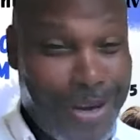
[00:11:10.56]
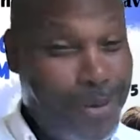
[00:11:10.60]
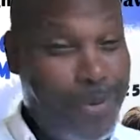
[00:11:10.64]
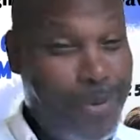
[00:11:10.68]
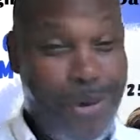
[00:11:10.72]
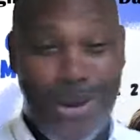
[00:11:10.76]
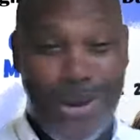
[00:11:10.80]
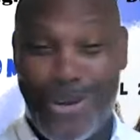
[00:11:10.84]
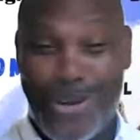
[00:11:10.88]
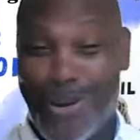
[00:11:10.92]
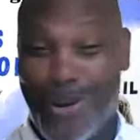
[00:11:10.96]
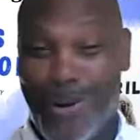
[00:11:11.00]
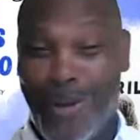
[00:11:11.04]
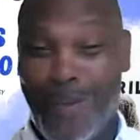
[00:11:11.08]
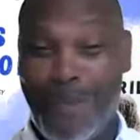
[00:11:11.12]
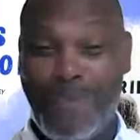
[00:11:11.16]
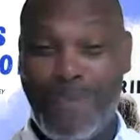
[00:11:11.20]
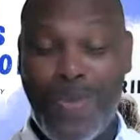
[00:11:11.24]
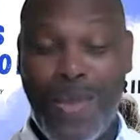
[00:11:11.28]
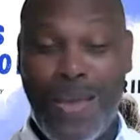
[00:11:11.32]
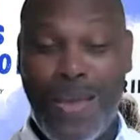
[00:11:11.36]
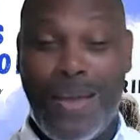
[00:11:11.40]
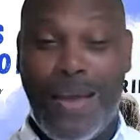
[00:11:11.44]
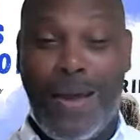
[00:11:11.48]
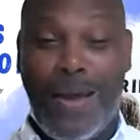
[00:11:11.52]
Come on, y'all.
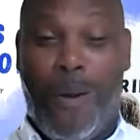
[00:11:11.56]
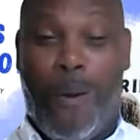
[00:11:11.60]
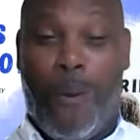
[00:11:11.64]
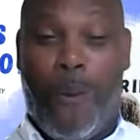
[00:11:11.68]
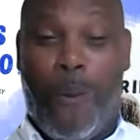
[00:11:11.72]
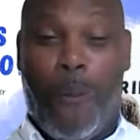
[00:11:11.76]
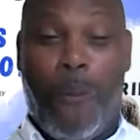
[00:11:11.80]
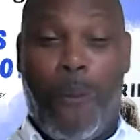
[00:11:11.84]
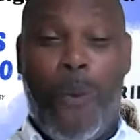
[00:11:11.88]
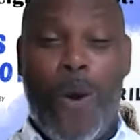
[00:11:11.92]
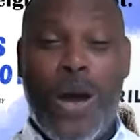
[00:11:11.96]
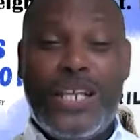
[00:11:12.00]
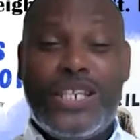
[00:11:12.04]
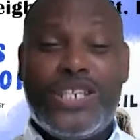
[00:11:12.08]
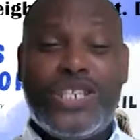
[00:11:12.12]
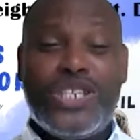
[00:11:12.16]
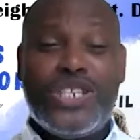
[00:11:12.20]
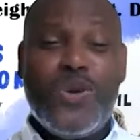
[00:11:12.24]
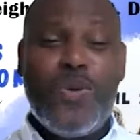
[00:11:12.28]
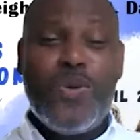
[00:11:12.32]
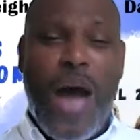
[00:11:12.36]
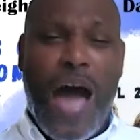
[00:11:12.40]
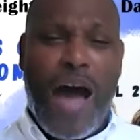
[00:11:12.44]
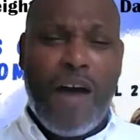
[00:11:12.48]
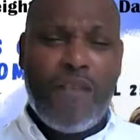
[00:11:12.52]
Once
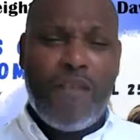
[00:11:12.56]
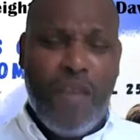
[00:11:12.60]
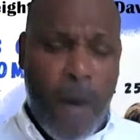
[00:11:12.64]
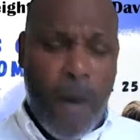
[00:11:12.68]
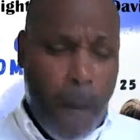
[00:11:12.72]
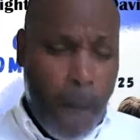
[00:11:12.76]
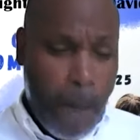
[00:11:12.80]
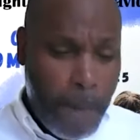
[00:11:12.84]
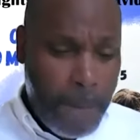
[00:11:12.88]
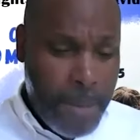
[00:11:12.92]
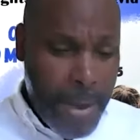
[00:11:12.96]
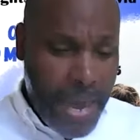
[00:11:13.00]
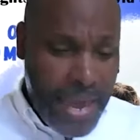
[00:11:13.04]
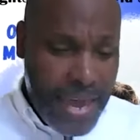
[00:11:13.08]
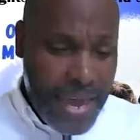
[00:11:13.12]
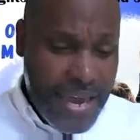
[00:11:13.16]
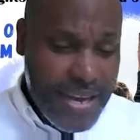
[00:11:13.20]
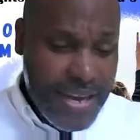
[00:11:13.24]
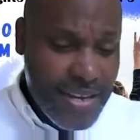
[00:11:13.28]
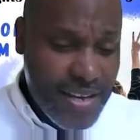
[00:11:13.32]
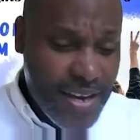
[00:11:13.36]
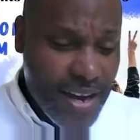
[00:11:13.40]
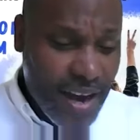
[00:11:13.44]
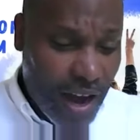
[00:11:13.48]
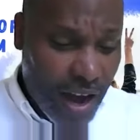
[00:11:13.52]
you have
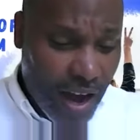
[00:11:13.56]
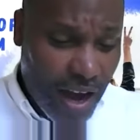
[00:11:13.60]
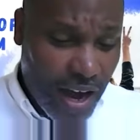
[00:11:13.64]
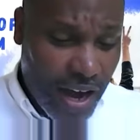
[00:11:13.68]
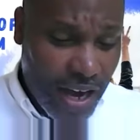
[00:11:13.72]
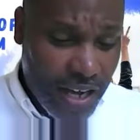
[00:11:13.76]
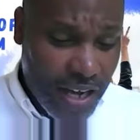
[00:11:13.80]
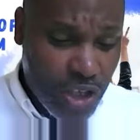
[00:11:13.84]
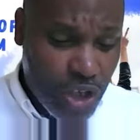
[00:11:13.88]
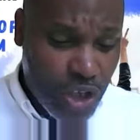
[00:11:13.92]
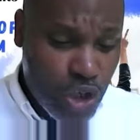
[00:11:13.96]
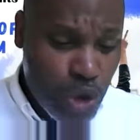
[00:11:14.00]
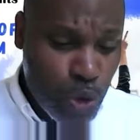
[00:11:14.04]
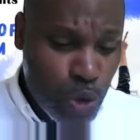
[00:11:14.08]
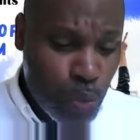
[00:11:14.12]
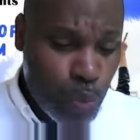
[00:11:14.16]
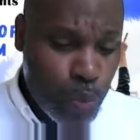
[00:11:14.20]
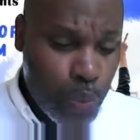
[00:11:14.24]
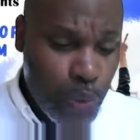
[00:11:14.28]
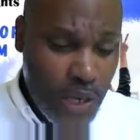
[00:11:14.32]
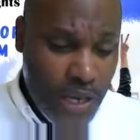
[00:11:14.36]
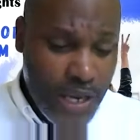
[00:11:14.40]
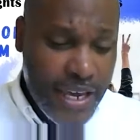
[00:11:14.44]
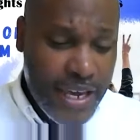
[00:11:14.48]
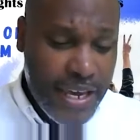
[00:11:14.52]
obeyed God,
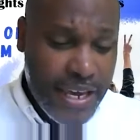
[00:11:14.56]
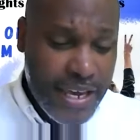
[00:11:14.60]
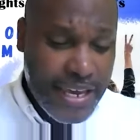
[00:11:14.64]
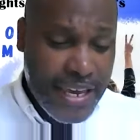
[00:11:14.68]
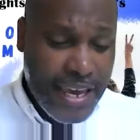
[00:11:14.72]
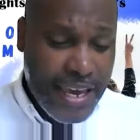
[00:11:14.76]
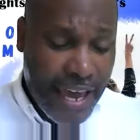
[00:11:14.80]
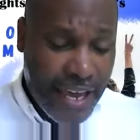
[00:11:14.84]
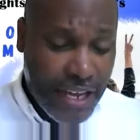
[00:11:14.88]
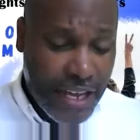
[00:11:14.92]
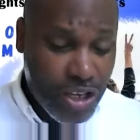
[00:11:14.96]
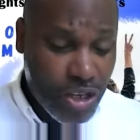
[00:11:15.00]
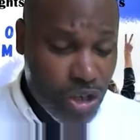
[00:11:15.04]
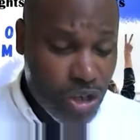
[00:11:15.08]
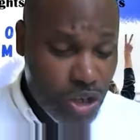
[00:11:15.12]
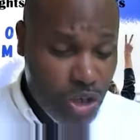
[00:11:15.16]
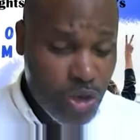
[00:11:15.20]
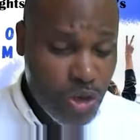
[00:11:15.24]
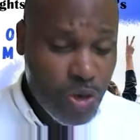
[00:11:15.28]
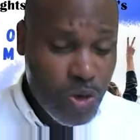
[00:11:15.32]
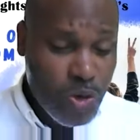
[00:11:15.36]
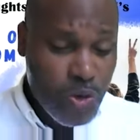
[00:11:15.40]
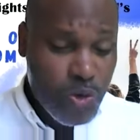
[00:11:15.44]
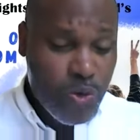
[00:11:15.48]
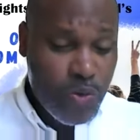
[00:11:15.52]
we can
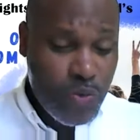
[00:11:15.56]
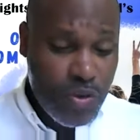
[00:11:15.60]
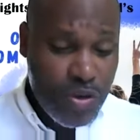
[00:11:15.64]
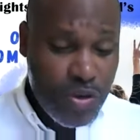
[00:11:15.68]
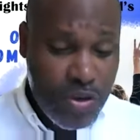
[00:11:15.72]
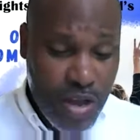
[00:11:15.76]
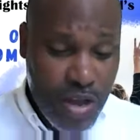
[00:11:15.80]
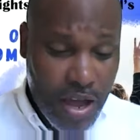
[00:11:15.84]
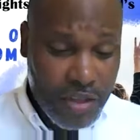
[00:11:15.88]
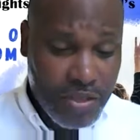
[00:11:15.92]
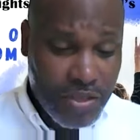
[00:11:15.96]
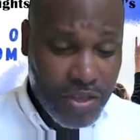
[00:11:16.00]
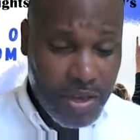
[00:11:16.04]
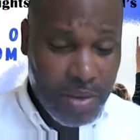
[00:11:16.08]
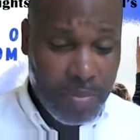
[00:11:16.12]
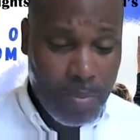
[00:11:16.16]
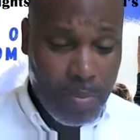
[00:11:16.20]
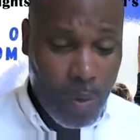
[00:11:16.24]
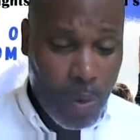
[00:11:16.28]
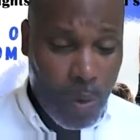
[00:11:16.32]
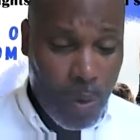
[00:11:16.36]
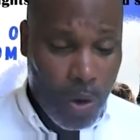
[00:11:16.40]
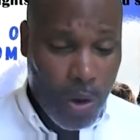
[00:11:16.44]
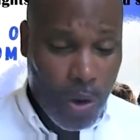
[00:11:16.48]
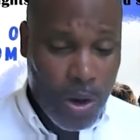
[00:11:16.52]
do nothing
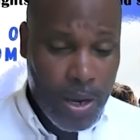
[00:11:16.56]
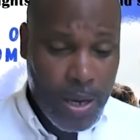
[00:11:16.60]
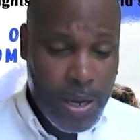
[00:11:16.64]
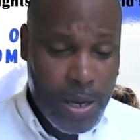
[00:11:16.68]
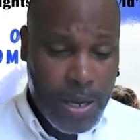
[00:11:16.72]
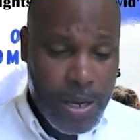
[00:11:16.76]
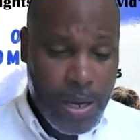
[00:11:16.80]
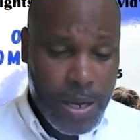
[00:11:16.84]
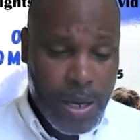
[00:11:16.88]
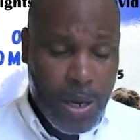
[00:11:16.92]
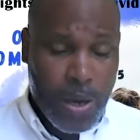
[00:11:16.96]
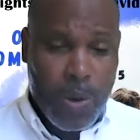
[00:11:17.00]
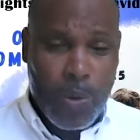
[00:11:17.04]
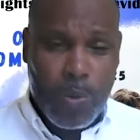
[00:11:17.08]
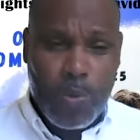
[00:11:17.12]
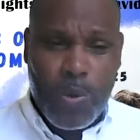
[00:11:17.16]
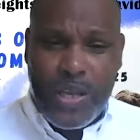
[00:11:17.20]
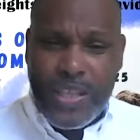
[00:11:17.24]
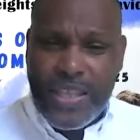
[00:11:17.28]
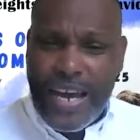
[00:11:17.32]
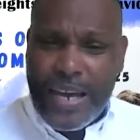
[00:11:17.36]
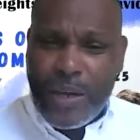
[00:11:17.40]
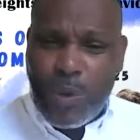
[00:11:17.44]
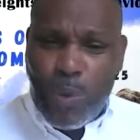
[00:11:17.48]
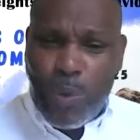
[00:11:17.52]
more.
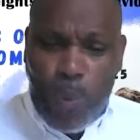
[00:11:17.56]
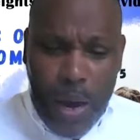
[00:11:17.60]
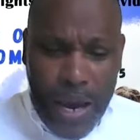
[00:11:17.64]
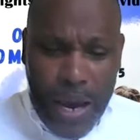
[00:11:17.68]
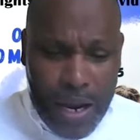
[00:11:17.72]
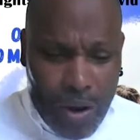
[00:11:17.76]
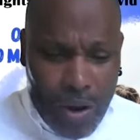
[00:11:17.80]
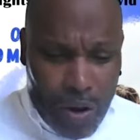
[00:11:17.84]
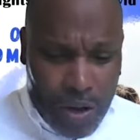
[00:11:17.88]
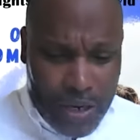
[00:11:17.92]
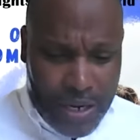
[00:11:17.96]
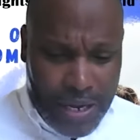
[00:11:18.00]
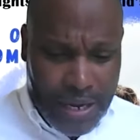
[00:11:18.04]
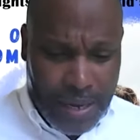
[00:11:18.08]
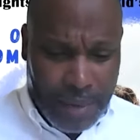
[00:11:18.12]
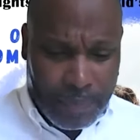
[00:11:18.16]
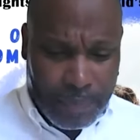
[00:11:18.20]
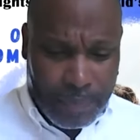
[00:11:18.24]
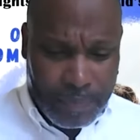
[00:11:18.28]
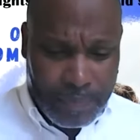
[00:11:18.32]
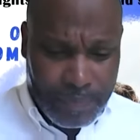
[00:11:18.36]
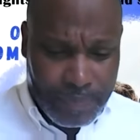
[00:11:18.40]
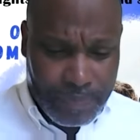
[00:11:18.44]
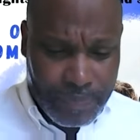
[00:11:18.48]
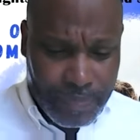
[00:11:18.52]
We then wait on
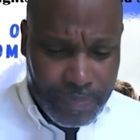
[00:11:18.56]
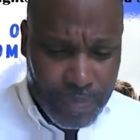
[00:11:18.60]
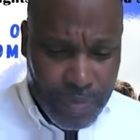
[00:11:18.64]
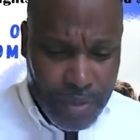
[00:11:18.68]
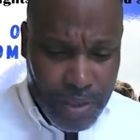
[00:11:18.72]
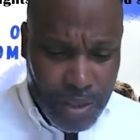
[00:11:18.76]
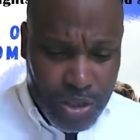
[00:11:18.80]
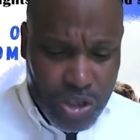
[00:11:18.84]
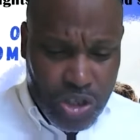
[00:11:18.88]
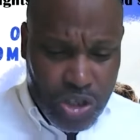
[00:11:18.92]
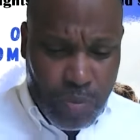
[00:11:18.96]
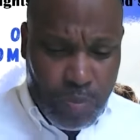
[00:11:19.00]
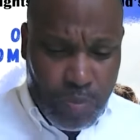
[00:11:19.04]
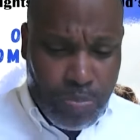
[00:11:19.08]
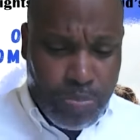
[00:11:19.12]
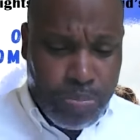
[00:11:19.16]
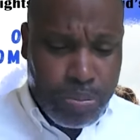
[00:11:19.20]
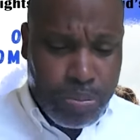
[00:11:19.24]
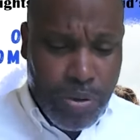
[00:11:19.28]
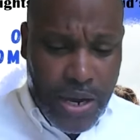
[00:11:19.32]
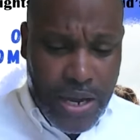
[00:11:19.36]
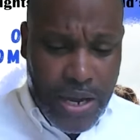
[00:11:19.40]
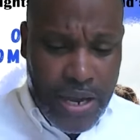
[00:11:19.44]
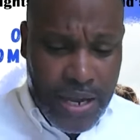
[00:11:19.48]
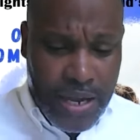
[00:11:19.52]
Him to
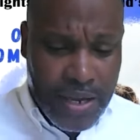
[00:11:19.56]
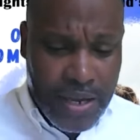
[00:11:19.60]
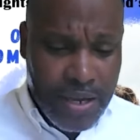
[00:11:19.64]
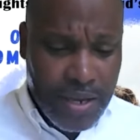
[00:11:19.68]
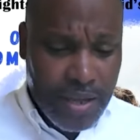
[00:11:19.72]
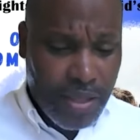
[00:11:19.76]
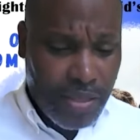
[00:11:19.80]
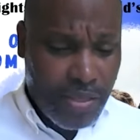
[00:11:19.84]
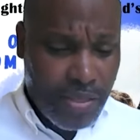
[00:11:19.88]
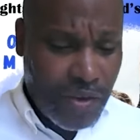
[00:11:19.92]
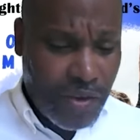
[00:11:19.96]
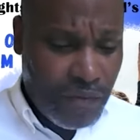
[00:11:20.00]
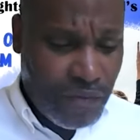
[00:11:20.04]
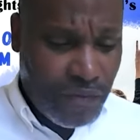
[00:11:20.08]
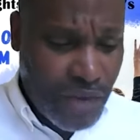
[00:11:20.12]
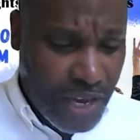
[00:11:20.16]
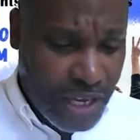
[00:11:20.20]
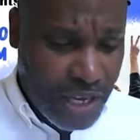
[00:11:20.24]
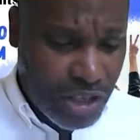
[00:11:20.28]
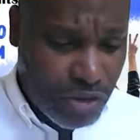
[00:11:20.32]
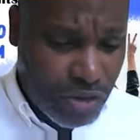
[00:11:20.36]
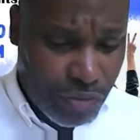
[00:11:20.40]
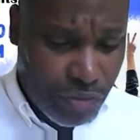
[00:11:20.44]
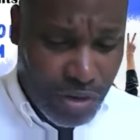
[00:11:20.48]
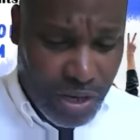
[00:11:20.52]
bring the
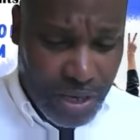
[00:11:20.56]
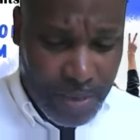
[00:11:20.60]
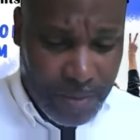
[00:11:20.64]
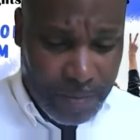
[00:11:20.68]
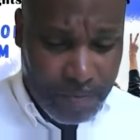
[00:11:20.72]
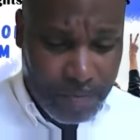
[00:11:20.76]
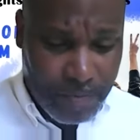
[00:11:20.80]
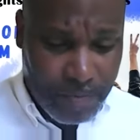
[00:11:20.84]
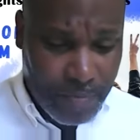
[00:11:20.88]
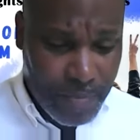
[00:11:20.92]
victory,